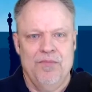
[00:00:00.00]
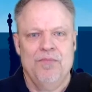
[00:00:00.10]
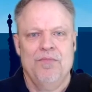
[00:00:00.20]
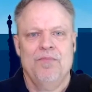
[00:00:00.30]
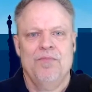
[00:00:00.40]

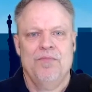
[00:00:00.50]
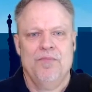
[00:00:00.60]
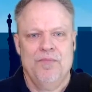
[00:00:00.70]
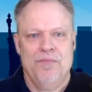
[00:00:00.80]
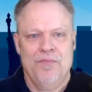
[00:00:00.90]

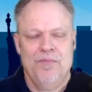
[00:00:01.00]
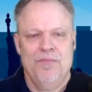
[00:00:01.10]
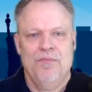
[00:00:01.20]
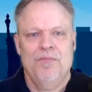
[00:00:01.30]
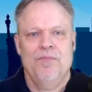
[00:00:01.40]

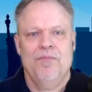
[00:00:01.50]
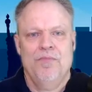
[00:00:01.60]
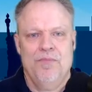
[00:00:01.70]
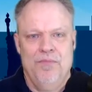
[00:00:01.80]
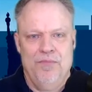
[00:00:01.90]

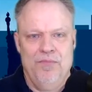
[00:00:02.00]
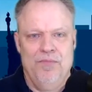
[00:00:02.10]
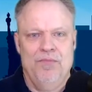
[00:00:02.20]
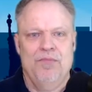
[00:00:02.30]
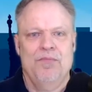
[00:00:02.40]

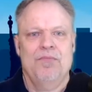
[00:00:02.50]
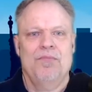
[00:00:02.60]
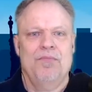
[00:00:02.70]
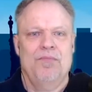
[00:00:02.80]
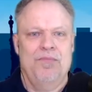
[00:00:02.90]

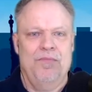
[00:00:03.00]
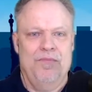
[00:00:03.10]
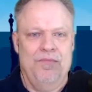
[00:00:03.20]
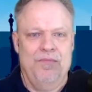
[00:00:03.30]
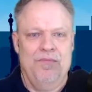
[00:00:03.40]

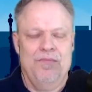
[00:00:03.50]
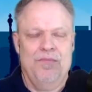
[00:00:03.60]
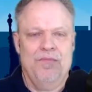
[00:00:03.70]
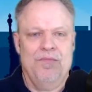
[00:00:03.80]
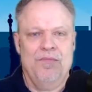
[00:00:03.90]

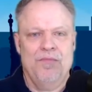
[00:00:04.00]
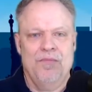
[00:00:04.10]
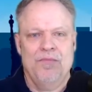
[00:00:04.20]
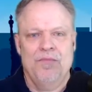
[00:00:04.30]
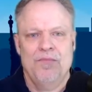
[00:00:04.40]

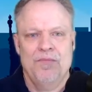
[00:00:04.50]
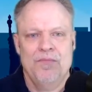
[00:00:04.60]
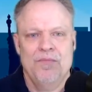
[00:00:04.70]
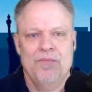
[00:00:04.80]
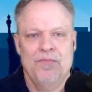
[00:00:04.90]

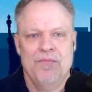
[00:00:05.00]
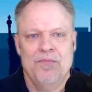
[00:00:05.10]
[no speech]